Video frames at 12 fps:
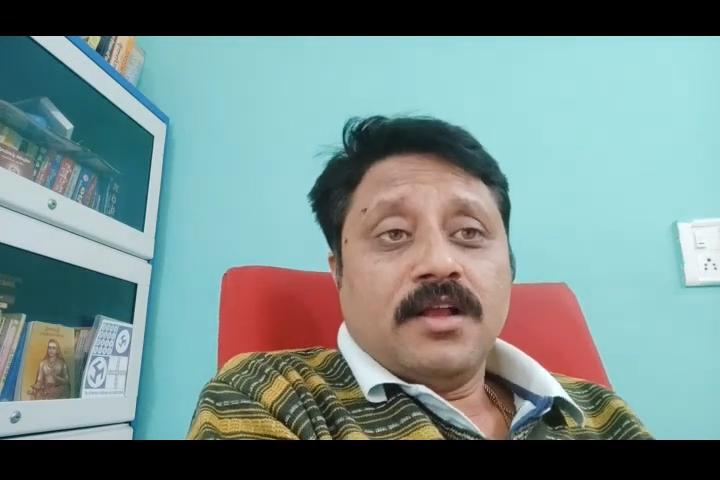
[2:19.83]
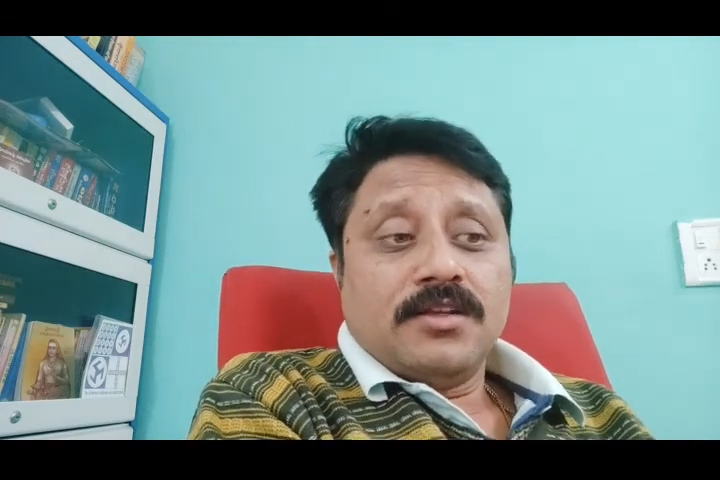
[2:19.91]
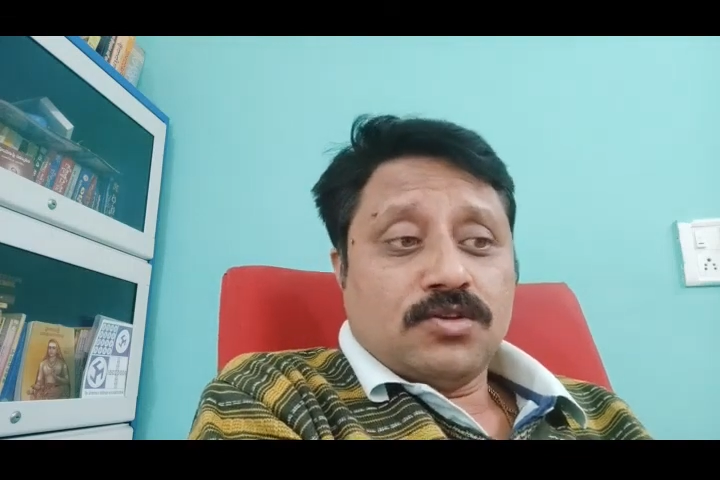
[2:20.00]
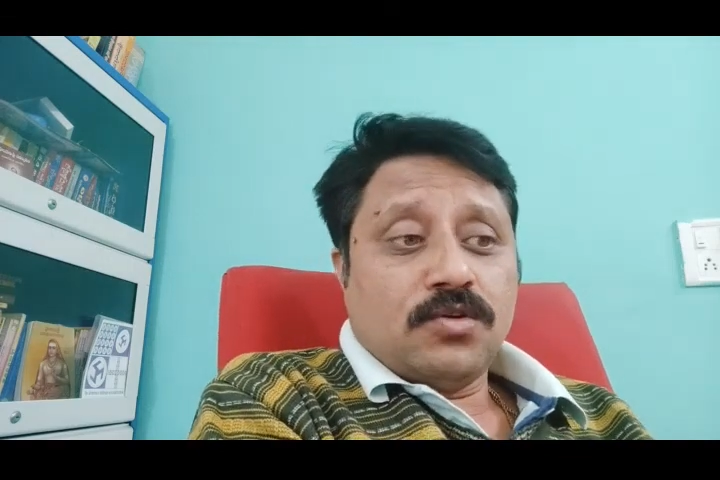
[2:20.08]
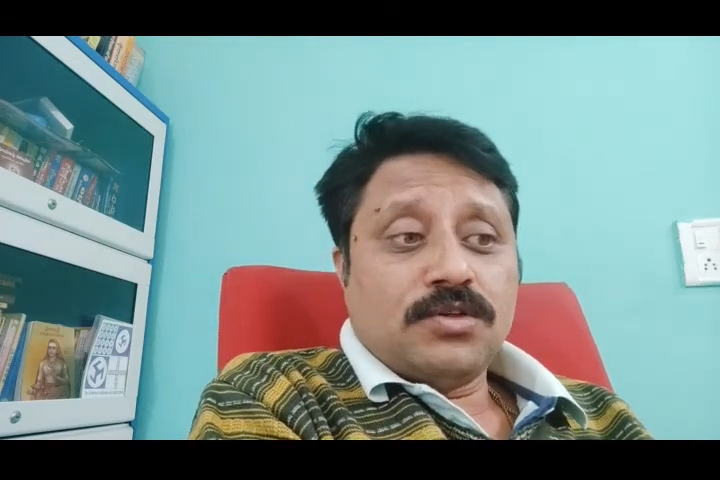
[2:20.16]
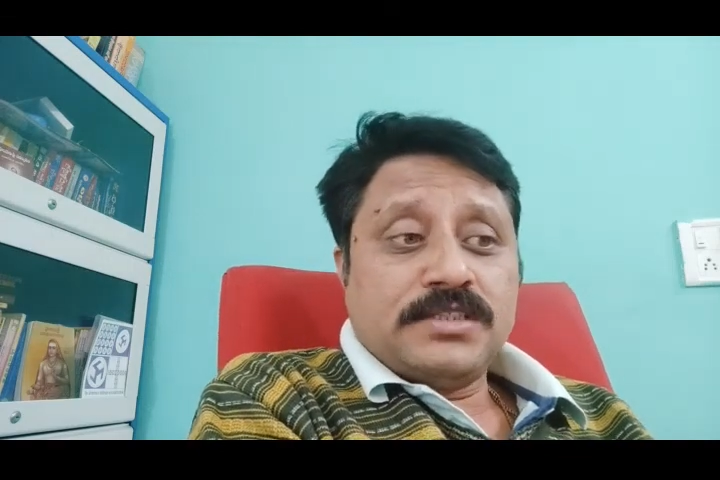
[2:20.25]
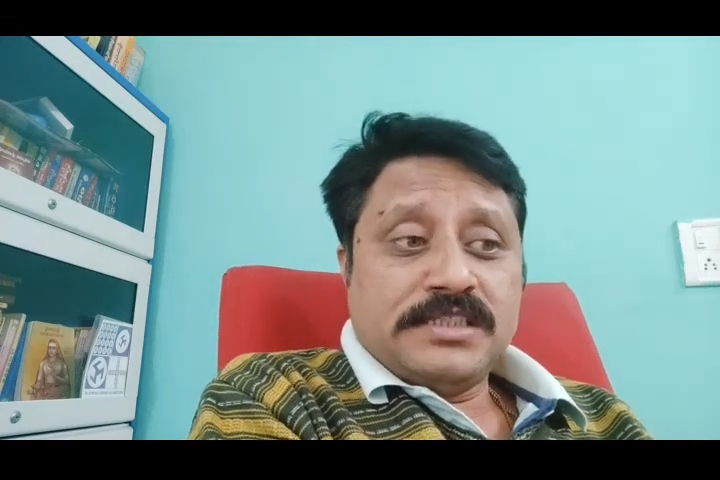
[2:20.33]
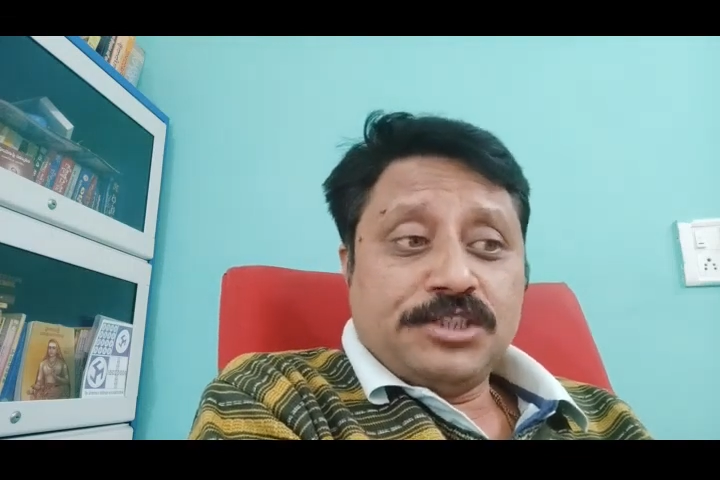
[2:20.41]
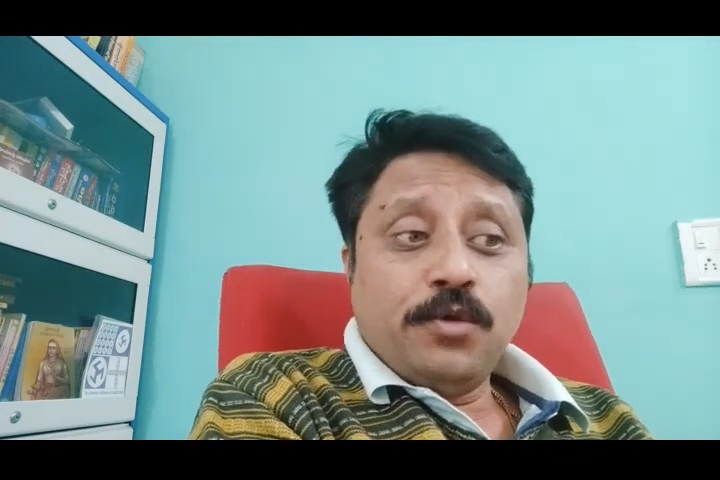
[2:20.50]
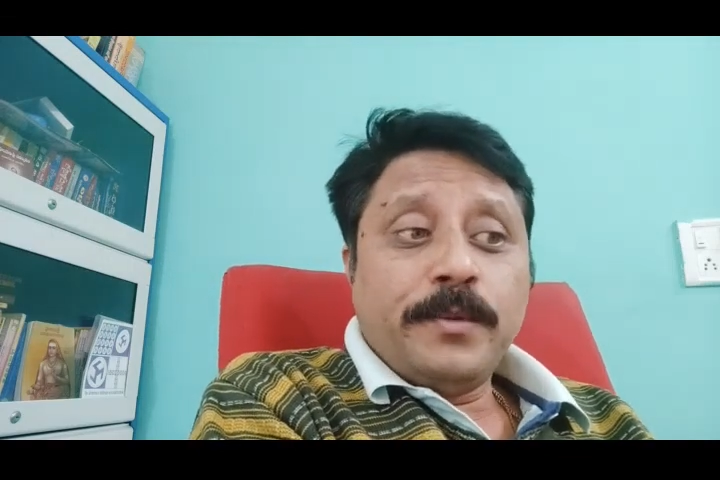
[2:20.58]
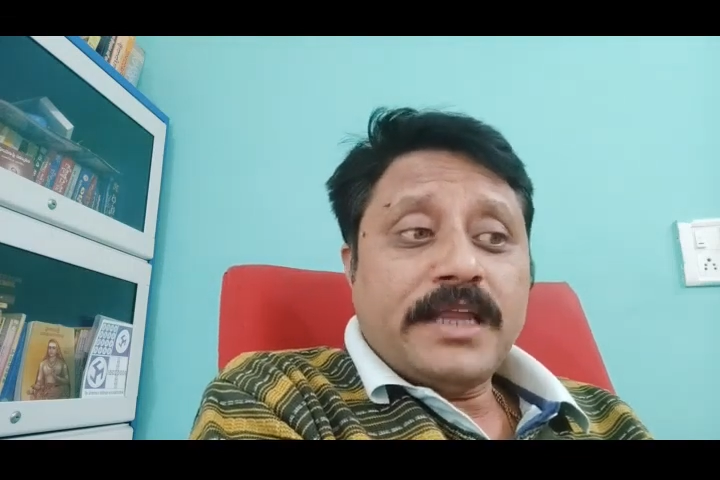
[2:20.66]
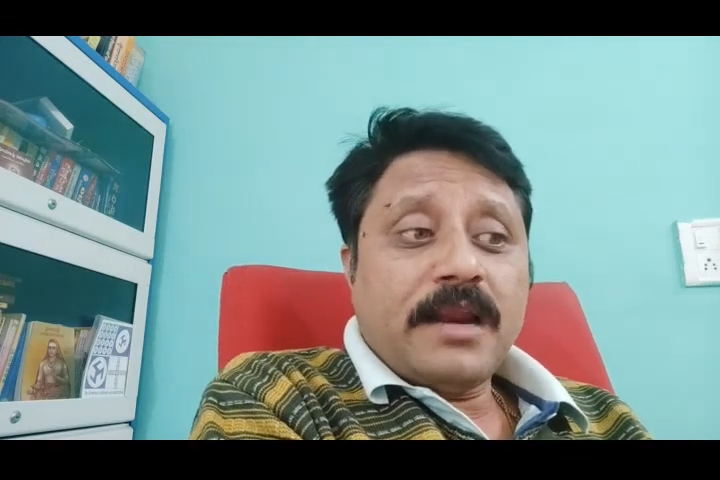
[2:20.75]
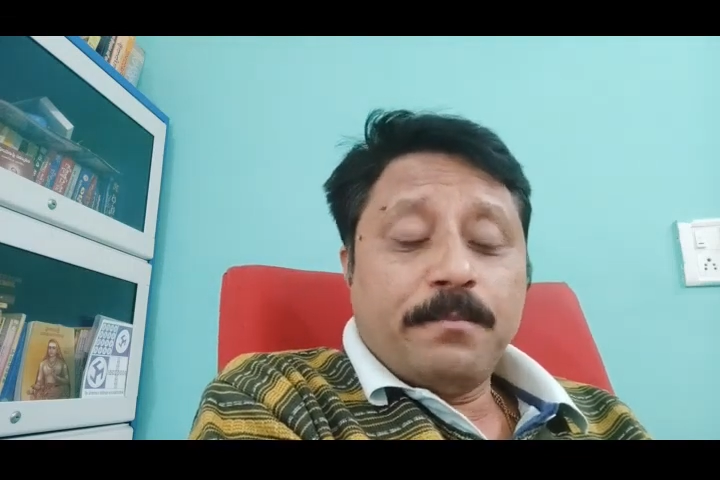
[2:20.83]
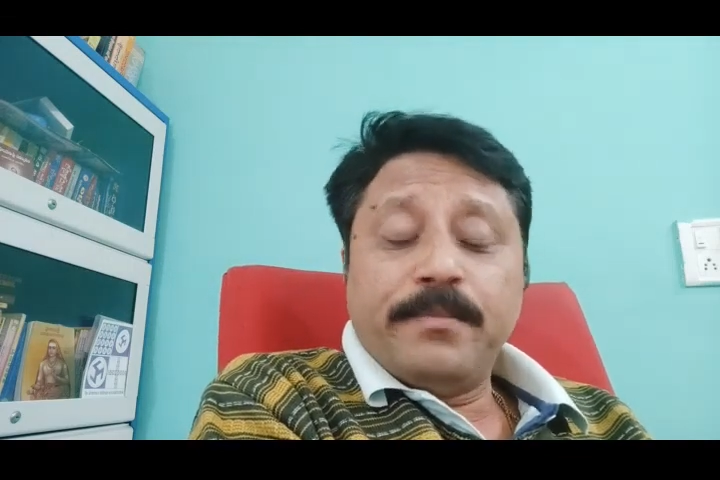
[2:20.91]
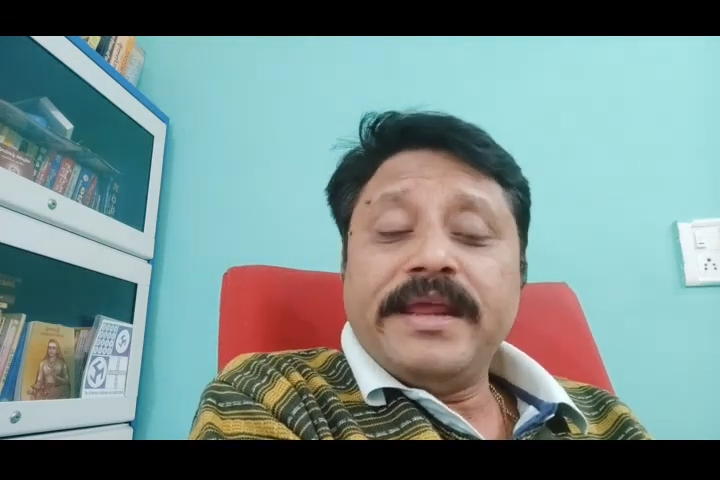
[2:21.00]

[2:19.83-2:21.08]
So Jupiter